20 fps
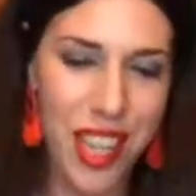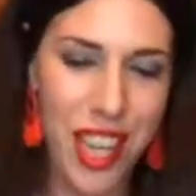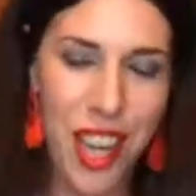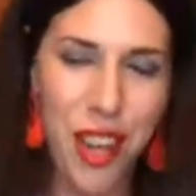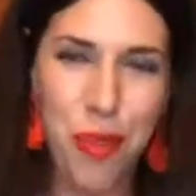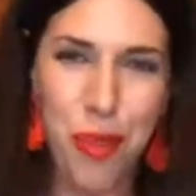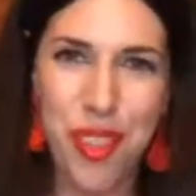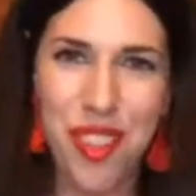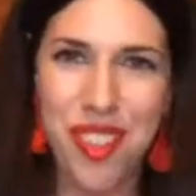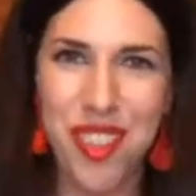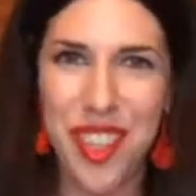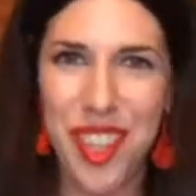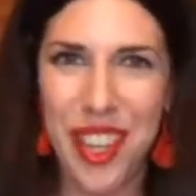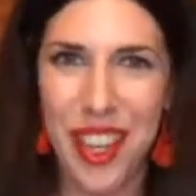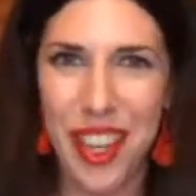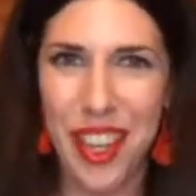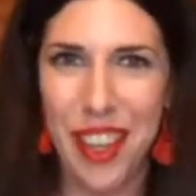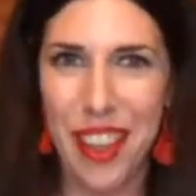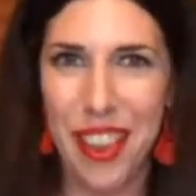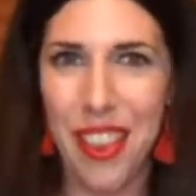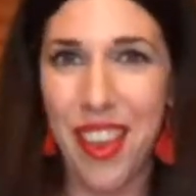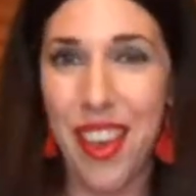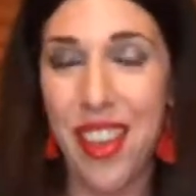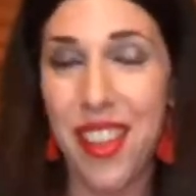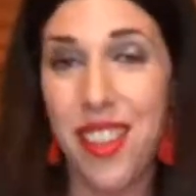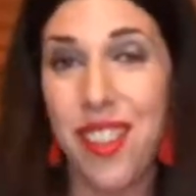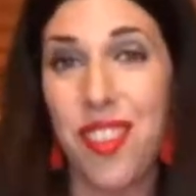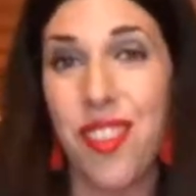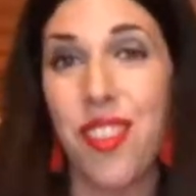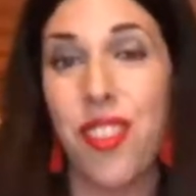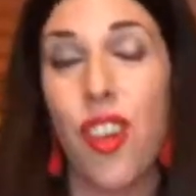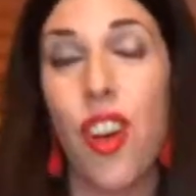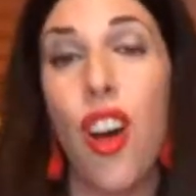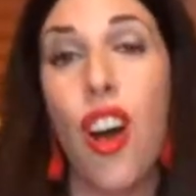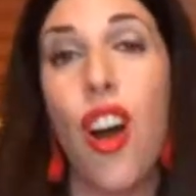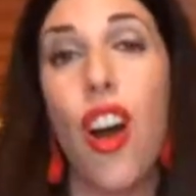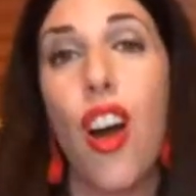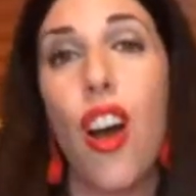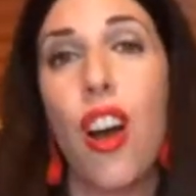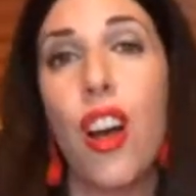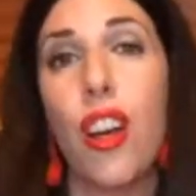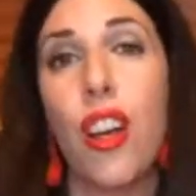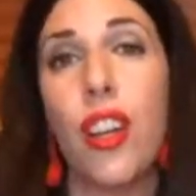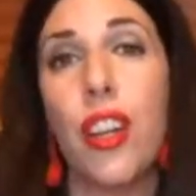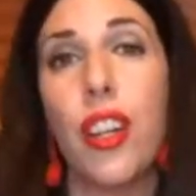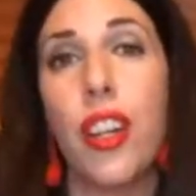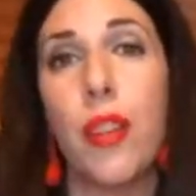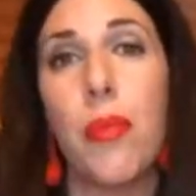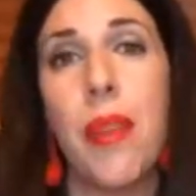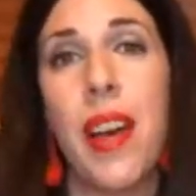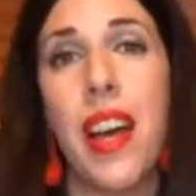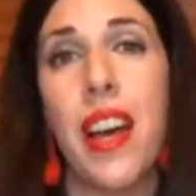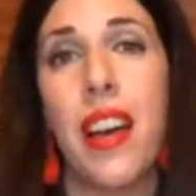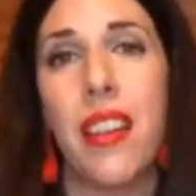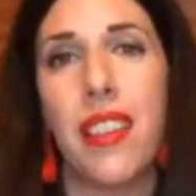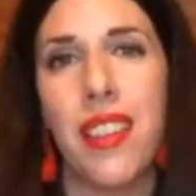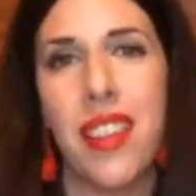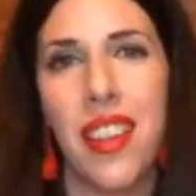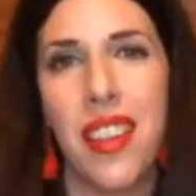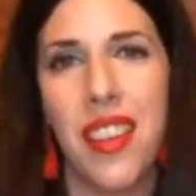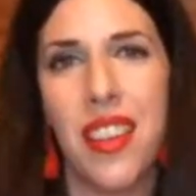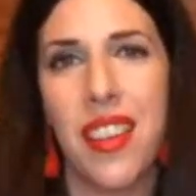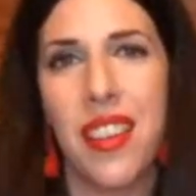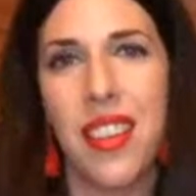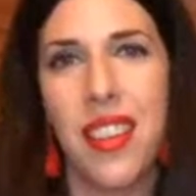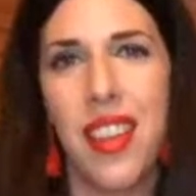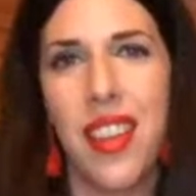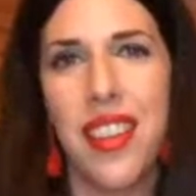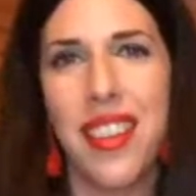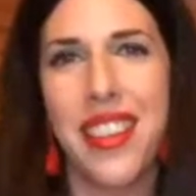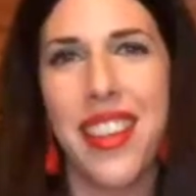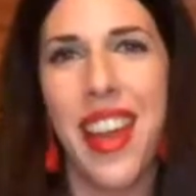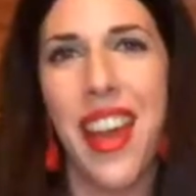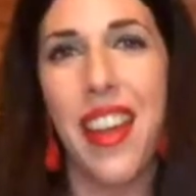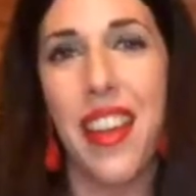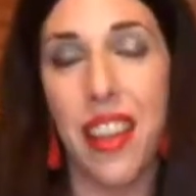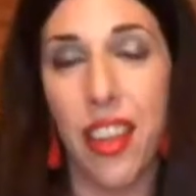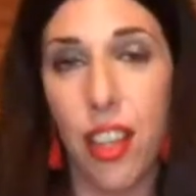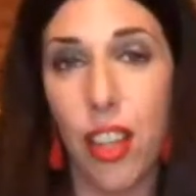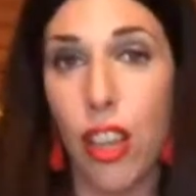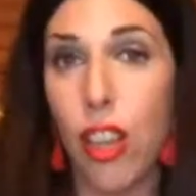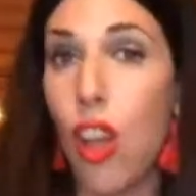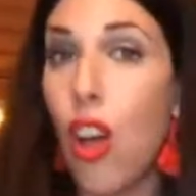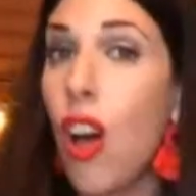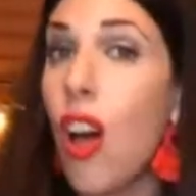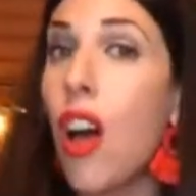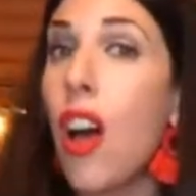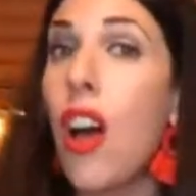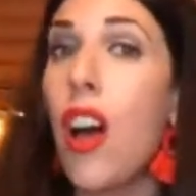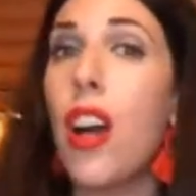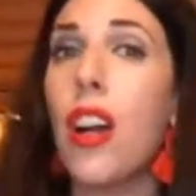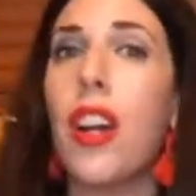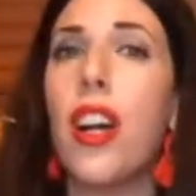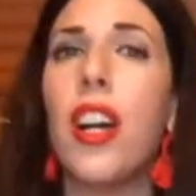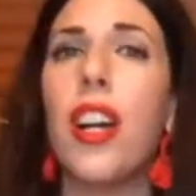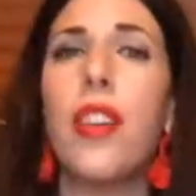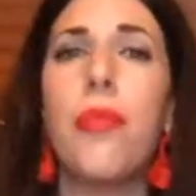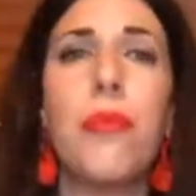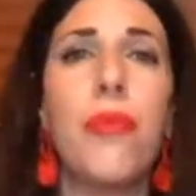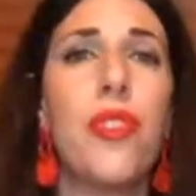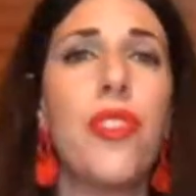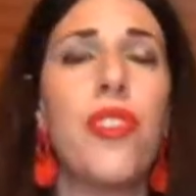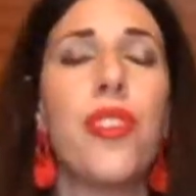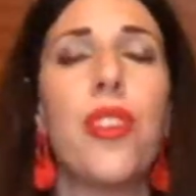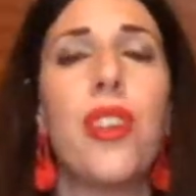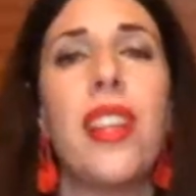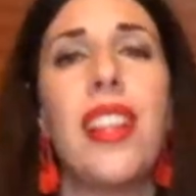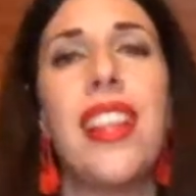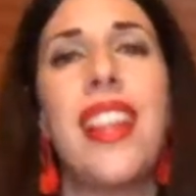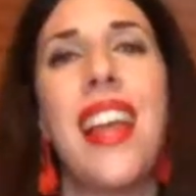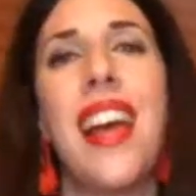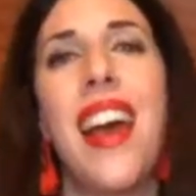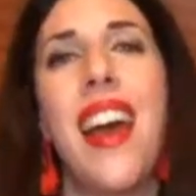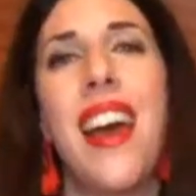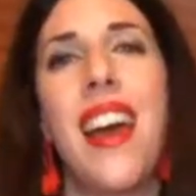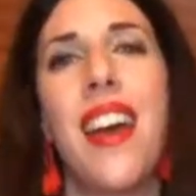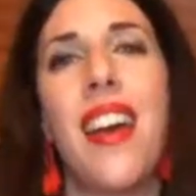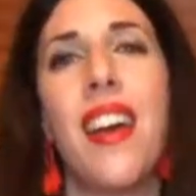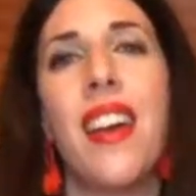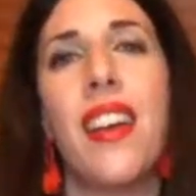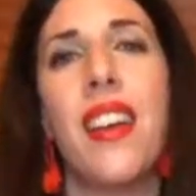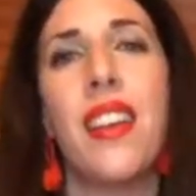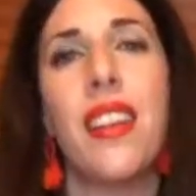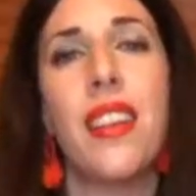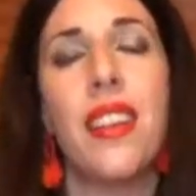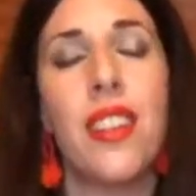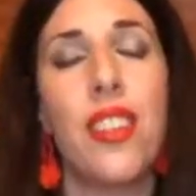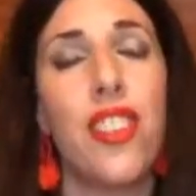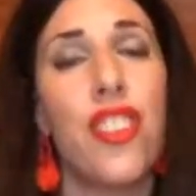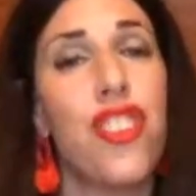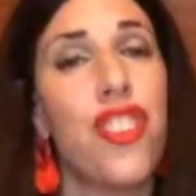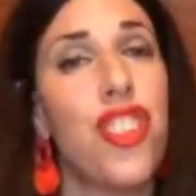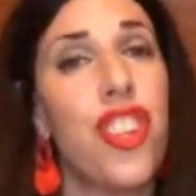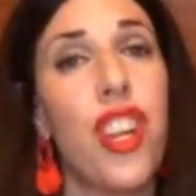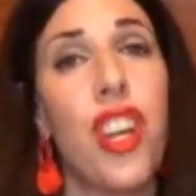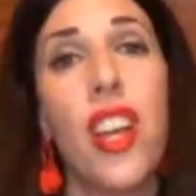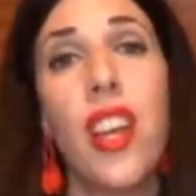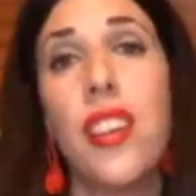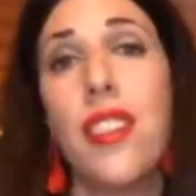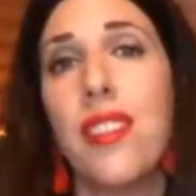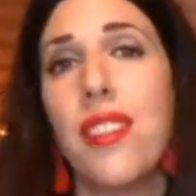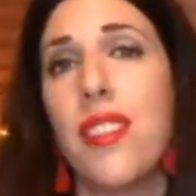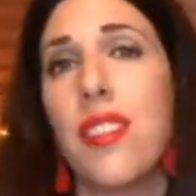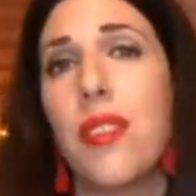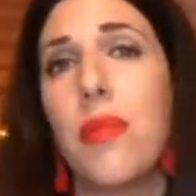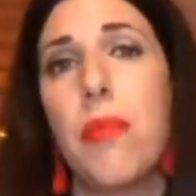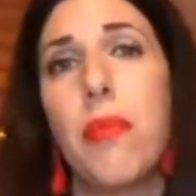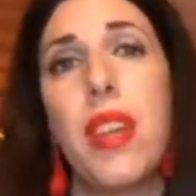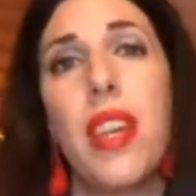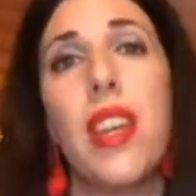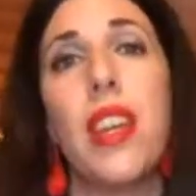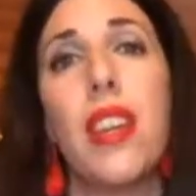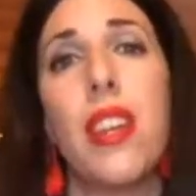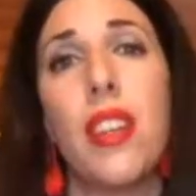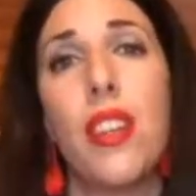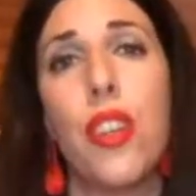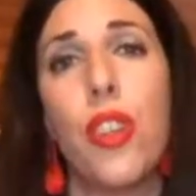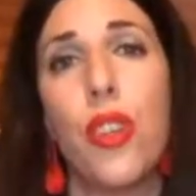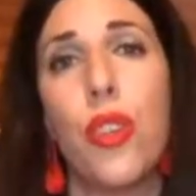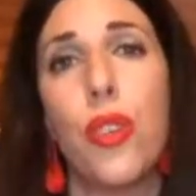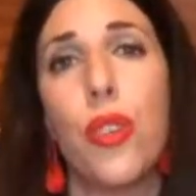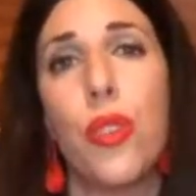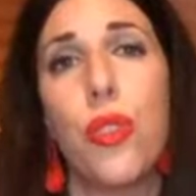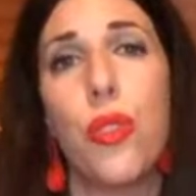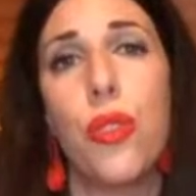We're singing that song about getting along. I'm so glad it's just me and you.